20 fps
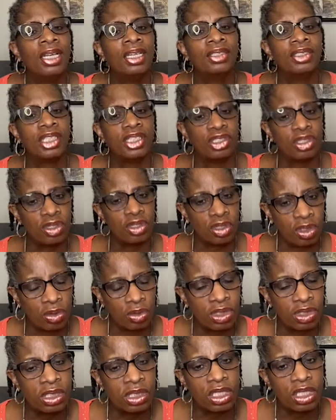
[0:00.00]
Did you
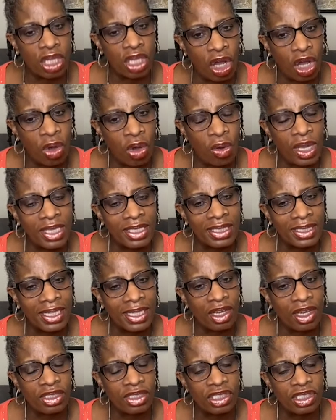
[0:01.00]
used to go and
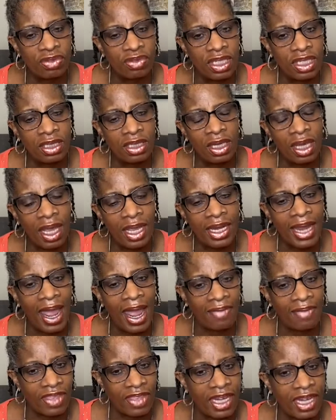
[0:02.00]
sing on the street and
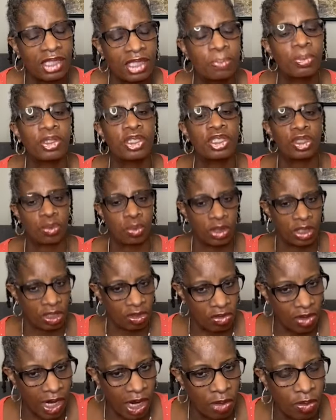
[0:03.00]
have that experience where the
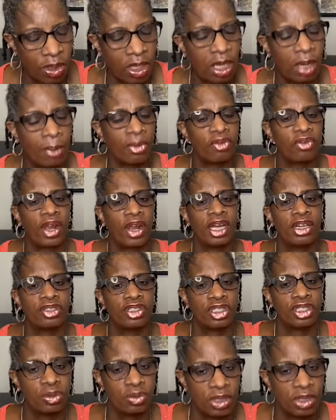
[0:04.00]
crowd would come
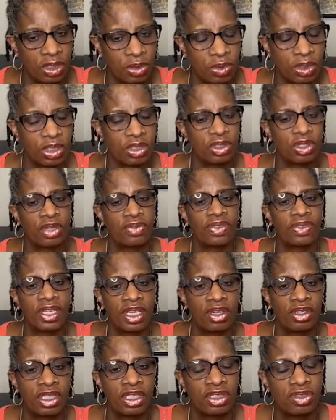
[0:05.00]
around you and you would do your thing
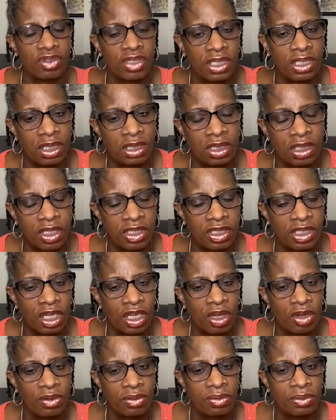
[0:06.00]
on the street years
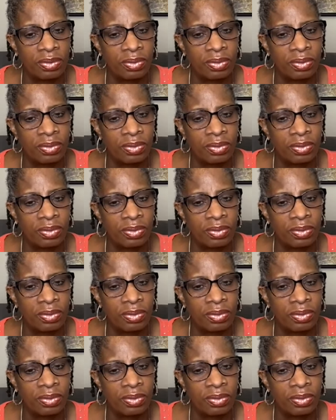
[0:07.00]
ago?